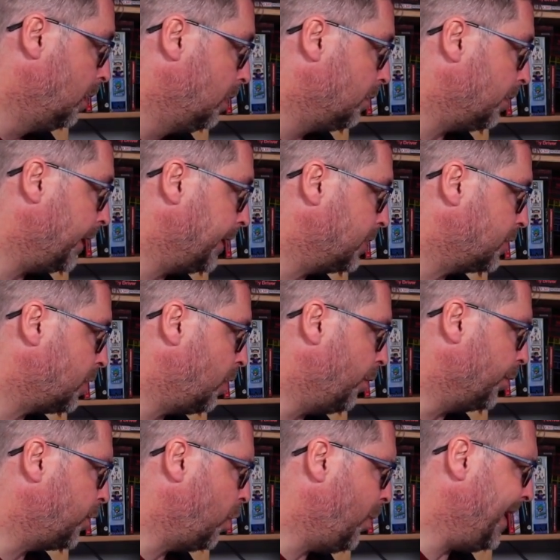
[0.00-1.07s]
Right,
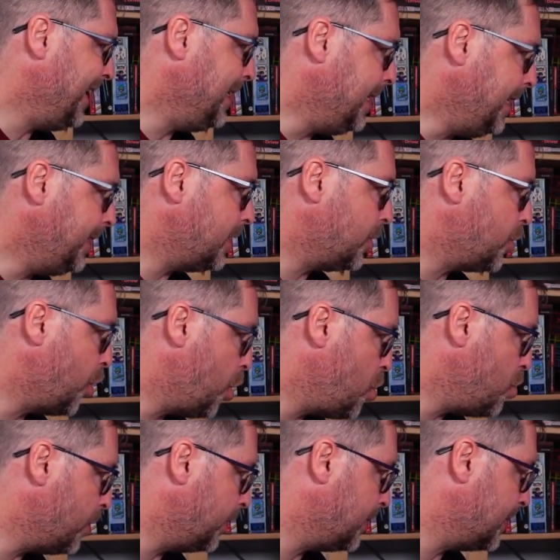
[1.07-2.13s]
so do I need
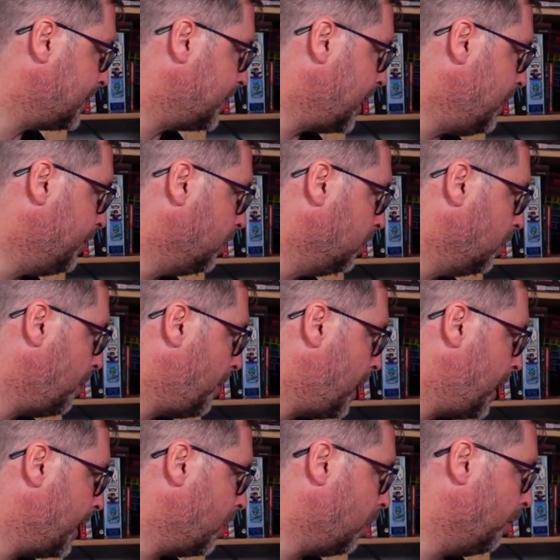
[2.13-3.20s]
to disable
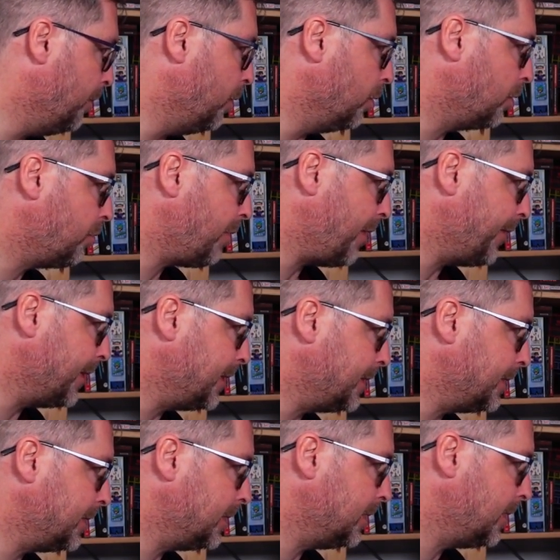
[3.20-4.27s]
my onboard graphics?